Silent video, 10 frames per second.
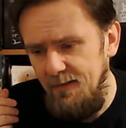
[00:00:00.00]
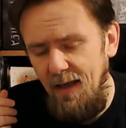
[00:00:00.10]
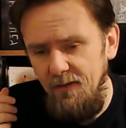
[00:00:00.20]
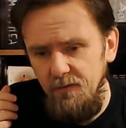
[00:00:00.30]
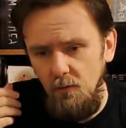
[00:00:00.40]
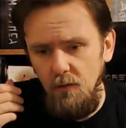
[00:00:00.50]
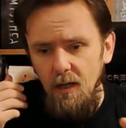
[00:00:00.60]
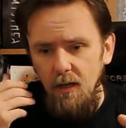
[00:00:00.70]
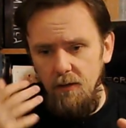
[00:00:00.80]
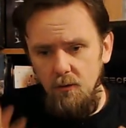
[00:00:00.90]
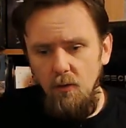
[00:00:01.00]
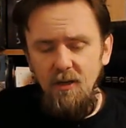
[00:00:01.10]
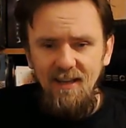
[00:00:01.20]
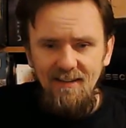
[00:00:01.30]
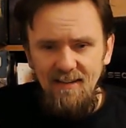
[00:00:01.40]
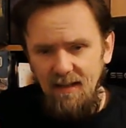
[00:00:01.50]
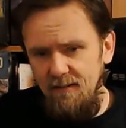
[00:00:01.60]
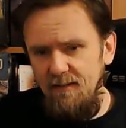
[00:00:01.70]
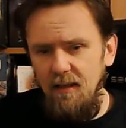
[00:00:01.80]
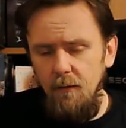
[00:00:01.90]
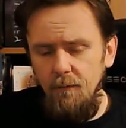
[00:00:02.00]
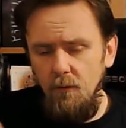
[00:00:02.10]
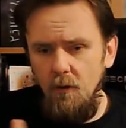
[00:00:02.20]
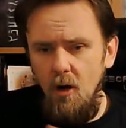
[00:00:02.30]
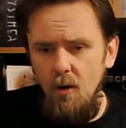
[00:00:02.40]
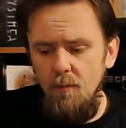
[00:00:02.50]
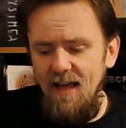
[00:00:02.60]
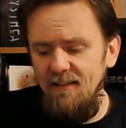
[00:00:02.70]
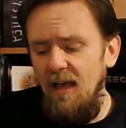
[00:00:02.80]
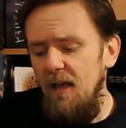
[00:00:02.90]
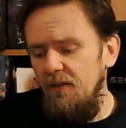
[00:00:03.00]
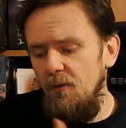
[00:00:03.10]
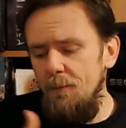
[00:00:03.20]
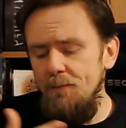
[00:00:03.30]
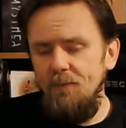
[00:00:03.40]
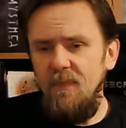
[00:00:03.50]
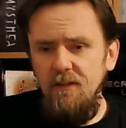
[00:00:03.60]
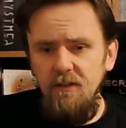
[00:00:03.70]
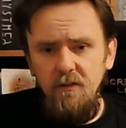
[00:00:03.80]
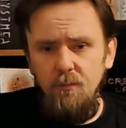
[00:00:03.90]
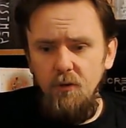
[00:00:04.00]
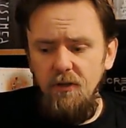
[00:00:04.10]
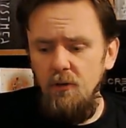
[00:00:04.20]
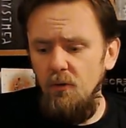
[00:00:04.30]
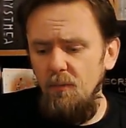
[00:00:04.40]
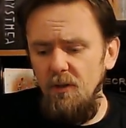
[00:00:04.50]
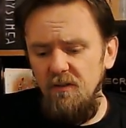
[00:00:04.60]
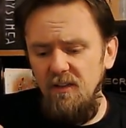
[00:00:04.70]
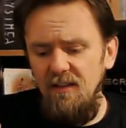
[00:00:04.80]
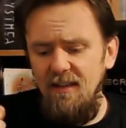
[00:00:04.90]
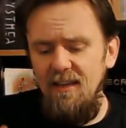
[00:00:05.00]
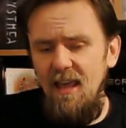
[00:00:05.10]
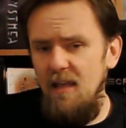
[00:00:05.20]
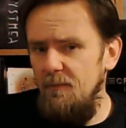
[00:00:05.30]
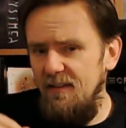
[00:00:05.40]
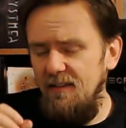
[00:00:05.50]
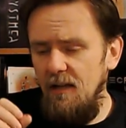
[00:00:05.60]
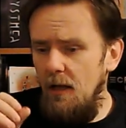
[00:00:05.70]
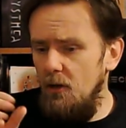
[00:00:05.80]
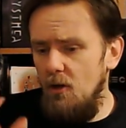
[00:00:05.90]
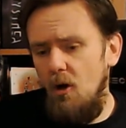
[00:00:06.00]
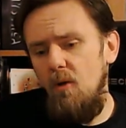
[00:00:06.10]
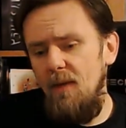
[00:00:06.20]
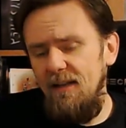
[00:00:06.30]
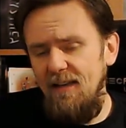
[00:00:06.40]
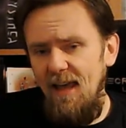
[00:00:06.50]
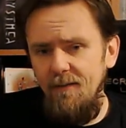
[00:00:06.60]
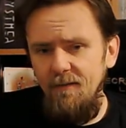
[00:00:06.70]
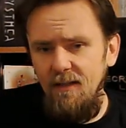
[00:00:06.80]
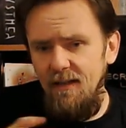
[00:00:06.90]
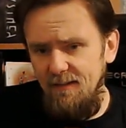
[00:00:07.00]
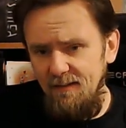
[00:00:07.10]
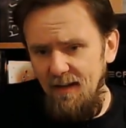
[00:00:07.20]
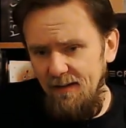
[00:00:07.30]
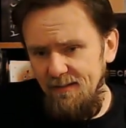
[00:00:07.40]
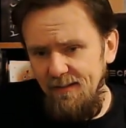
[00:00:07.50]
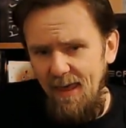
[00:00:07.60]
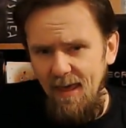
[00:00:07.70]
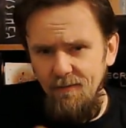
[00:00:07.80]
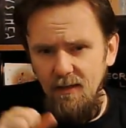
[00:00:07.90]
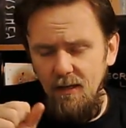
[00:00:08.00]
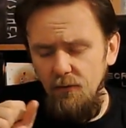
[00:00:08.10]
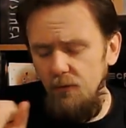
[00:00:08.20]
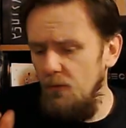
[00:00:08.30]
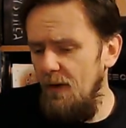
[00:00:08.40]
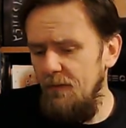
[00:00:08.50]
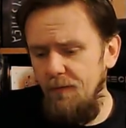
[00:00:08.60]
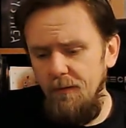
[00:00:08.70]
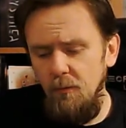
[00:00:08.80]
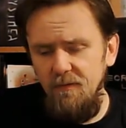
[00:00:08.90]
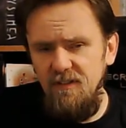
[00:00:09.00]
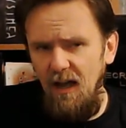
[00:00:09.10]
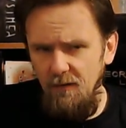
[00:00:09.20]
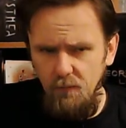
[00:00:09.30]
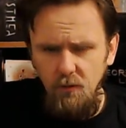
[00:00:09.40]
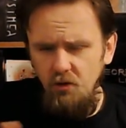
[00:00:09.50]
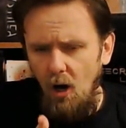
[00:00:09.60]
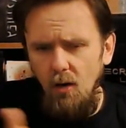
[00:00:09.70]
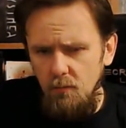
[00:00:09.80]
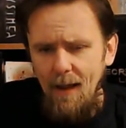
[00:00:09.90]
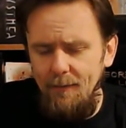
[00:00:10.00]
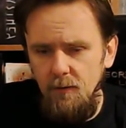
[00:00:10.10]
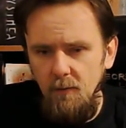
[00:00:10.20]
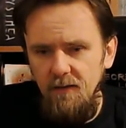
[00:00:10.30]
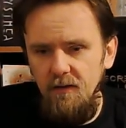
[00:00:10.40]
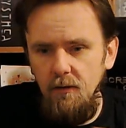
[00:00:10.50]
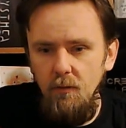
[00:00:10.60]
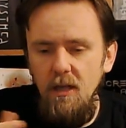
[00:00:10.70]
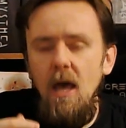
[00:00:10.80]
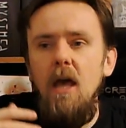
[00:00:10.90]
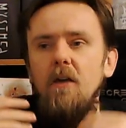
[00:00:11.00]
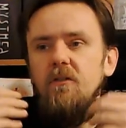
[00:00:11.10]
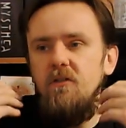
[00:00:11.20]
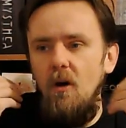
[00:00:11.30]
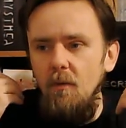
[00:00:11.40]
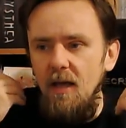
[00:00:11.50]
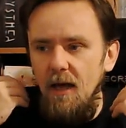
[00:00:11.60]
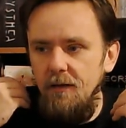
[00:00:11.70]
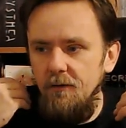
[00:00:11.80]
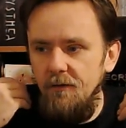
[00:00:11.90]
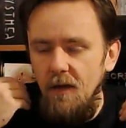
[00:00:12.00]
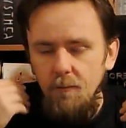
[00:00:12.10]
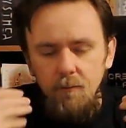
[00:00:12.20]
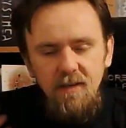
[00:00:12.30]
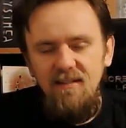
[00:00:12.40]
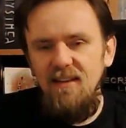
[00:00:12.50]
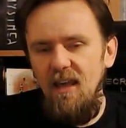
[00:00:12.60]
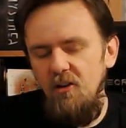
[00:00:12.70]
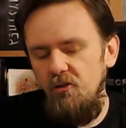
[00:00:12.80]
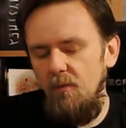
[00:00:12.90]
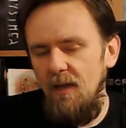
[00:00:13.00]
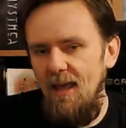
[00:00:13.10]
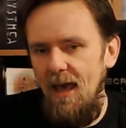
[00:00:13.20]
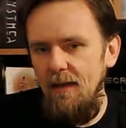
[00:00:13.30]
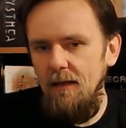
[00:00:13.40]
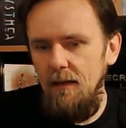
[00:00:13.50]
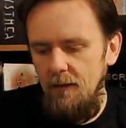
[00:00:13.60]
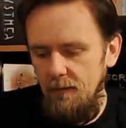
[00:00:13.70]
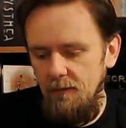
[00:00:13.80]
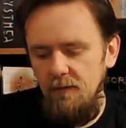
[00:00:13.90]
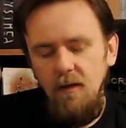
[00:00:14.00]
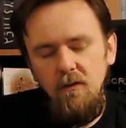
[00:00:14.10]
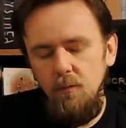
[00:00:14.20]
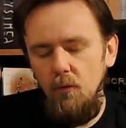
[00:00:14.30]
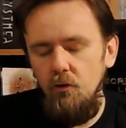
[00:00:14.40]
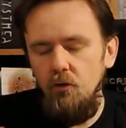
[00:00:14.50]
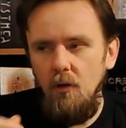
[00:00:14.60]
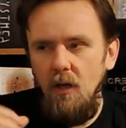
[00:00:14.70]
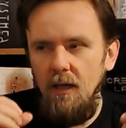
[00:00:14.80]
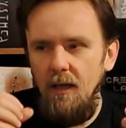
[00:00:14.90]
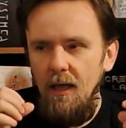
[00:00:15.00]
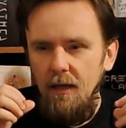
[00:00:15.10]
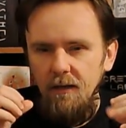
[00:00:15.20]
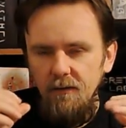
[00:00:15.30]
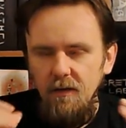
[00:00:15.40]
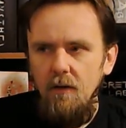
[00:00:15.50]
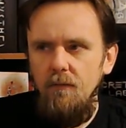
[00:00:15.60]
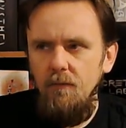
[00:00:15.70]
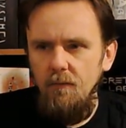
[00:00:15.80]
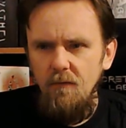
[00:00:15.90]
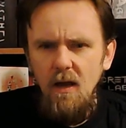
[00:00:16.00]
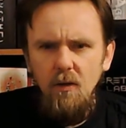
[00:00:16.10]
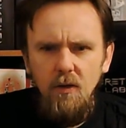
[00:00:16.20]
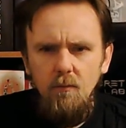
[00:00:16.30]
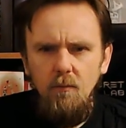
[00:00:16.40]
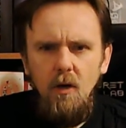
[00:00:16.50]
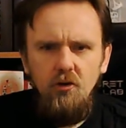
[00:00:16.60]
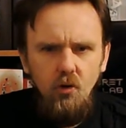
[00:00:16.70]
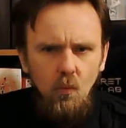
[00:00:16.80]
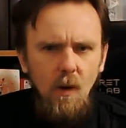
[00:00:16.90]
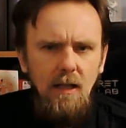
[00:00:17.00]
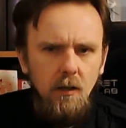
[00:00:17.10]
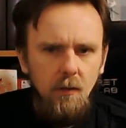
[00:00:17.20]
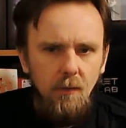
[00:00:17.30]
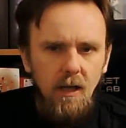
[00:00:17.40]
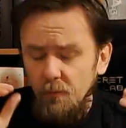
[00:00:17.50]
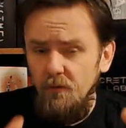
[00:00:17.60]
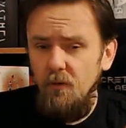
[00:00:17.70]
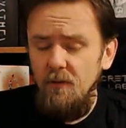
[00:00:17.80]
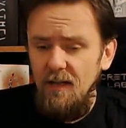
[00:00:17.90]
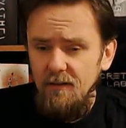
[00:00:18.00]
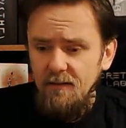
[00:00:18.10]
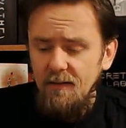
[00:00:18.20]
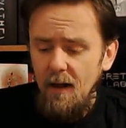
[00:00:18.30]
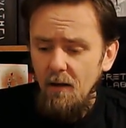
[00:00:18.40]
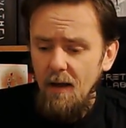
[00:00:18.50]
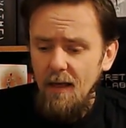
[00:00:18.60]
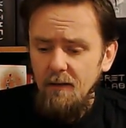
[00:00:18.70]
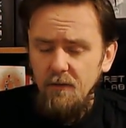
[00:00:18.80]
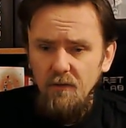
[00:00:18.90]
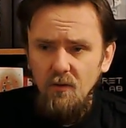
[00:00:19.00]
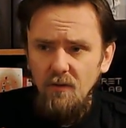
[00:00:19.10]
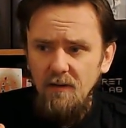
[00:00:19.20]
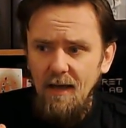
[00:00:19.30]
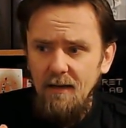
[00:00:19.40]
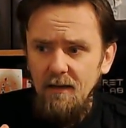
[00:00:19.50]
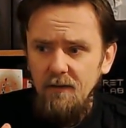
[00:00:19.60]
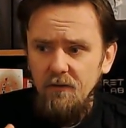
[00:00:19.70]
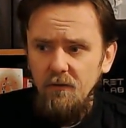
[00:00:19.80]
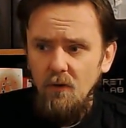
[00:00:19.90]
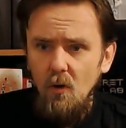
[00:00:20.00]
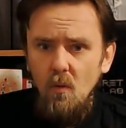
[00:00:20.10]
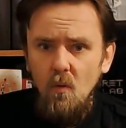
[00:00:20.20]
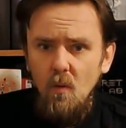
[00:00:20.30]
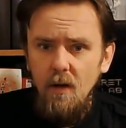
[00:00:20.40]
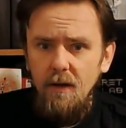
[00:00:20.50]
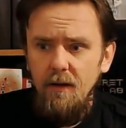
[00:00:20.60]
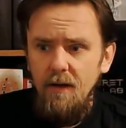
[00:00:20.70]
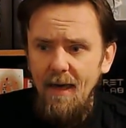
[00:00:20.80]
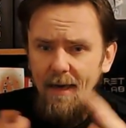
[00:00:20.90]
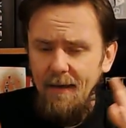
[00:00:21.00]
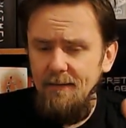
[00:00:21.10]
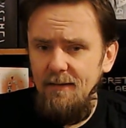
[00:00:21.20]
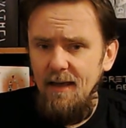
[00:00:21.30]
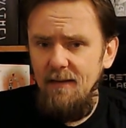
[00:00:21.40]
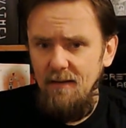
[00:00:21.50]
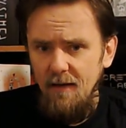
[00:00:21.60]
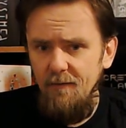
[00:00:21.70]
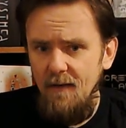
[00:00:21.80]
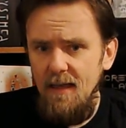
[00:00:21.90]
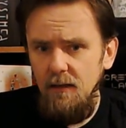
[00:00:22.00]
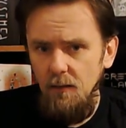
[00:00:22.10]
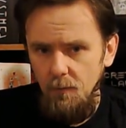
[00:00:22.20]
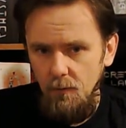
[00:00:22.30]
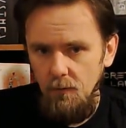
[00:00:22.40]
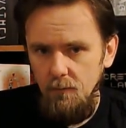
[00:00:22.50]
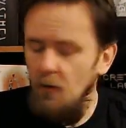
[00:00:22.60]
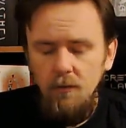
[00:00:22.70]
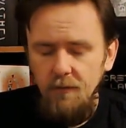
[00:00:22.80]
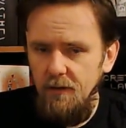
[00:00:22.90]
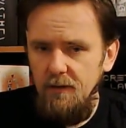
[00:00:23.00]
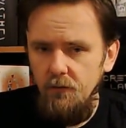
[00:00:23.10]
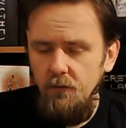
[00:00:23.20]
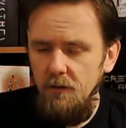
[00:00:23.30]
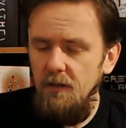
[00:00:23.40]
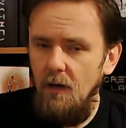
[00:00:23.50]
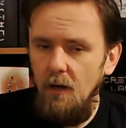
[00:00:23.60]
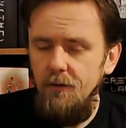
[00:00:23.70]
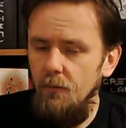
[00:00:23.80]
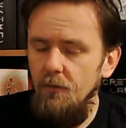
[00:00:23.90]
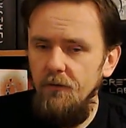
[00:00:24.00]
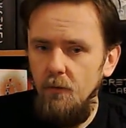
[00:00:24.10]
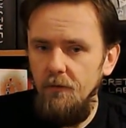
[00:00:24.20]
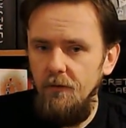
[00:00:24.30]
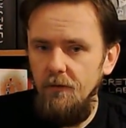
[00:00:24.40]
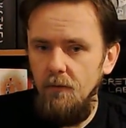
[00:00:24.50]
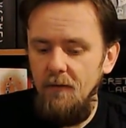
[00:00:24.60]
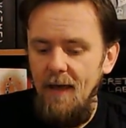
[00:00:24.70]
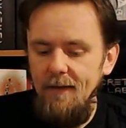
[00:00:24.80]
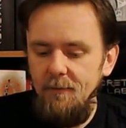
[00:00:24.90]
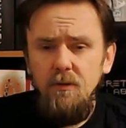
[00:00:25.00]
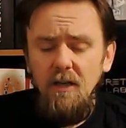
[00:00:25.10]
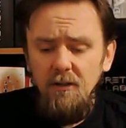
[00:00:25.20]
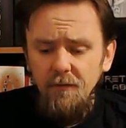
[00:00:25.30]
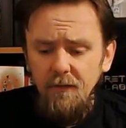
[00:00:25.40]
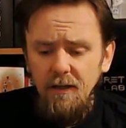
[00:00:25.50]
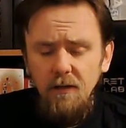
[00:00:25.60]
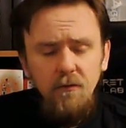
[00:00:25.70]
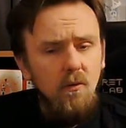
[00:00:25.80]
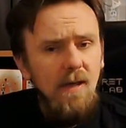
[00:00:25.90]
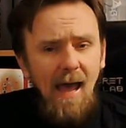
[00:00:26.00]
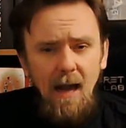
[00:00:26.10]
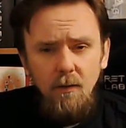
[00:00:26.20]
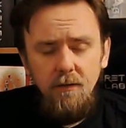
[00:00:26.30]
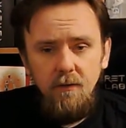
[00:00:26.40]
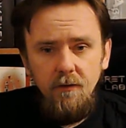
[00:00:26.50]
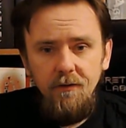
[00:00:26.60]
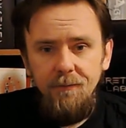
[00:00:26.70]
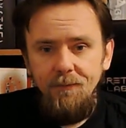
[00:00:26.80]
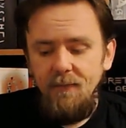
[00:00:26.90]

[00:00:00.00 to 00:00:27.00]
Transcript: the test or, you know, hit that skill for combat. So this is pretty good, because in a game that's combat heavy and test heavy, and you do everything with dice, which are random, let's agree, some kind of mitigation mechanic, in this case push your luck, is very much welcome. So it's good that it's there, and it's good that it's so handy and available. The only thing that you need are the resources for that. Now the other thing is your characters.